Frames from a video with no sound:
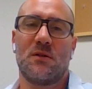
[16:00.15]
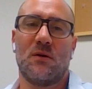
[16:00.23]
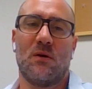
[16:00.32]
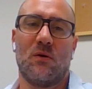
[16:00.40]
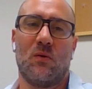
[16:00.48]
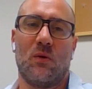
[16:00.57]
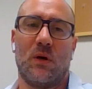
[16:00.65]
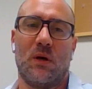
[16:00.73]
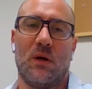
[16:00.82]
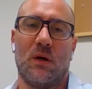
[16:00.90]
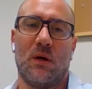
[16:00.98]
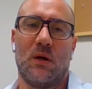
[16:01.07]
so
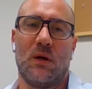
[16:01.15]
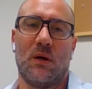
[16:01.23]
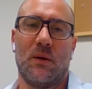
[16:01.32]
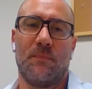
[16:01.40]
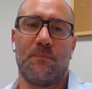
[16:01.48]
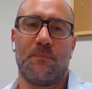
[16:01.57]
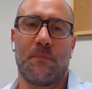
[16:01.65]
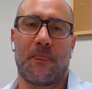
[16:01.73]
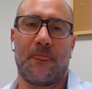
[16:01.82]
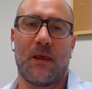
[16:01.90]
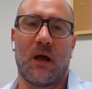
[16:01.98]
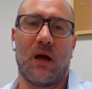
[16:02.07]
um,